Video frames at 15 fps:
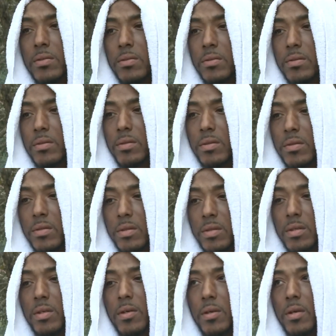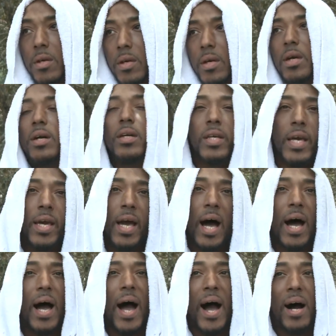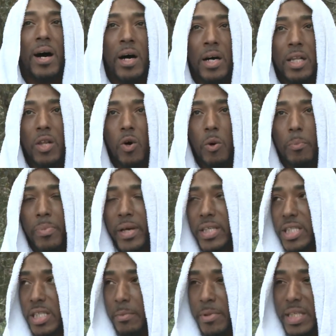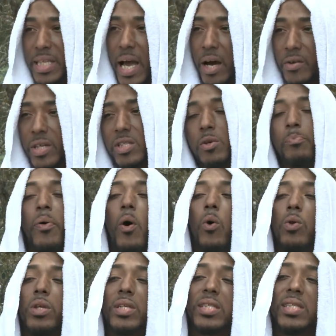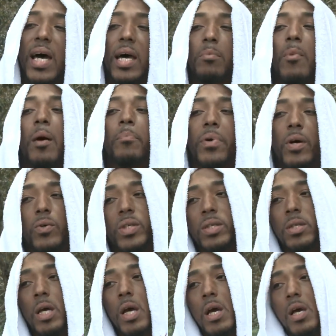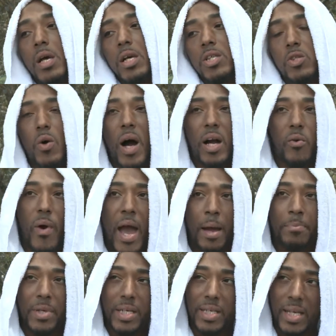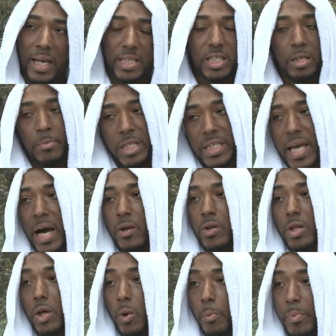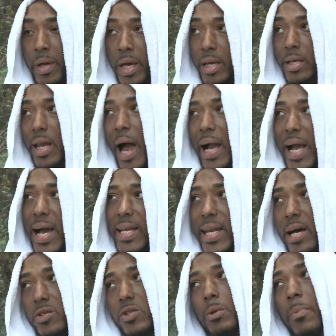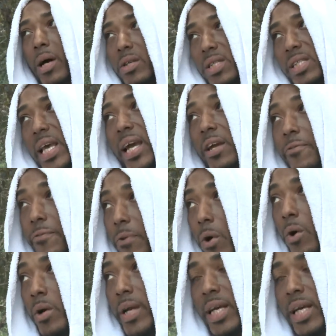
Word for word: this man made it out of a third floor window. There's a pole on the side of my building. So I grabbed it and I shimmied down a little bit. I got down to about the second floor and